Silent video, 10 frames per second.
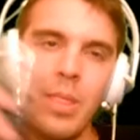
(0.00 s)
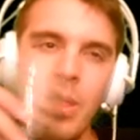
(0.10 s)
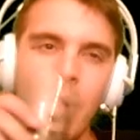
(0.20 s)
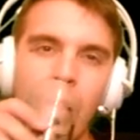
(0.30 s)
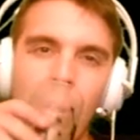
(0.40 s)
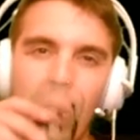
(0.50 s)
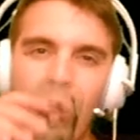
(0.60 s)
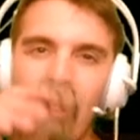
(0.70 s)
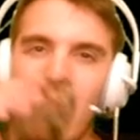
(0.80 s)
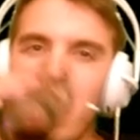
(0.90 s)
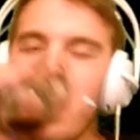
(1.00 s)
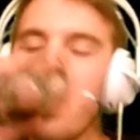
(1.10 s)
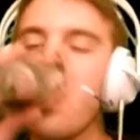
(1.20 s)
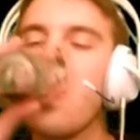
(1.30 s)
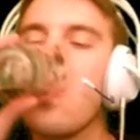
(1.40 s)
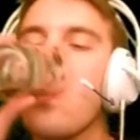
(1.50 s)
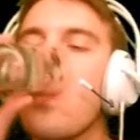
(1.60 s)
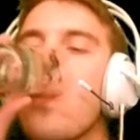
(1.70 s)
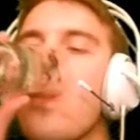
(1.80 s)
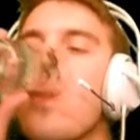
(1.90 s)
Well, if the enemy mid
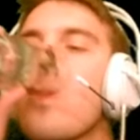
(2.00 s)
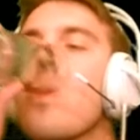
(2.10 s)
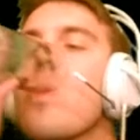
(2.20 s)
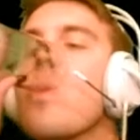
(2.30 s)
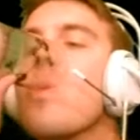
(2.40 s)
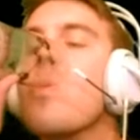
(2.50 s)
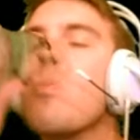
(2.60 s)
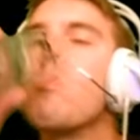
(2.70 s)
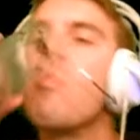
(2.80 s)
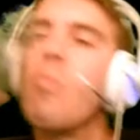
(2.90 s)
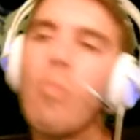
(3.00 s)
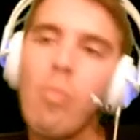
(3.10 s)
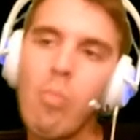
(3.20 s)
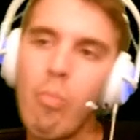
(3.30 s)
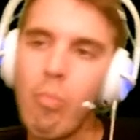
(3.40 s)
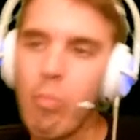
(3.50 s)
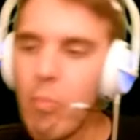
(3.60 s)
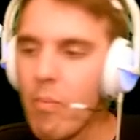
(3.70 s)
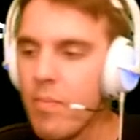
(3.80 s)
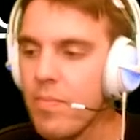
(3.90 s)
laner is there, I
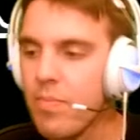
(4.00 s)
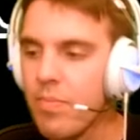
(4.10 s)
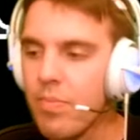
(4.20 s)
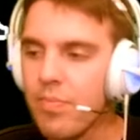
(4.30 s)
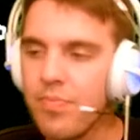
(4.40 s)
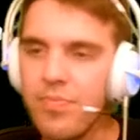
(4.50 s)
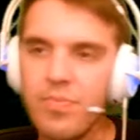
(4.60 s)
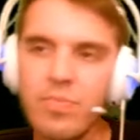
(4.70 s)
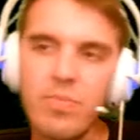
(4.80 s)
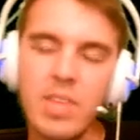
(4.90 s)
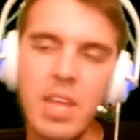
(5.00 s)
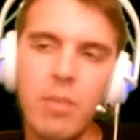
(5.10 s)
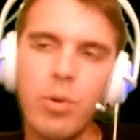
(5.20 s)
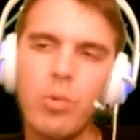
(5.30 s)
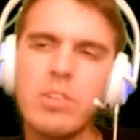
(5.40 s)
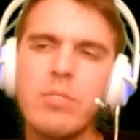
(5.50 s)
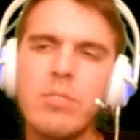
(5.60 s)
can get the E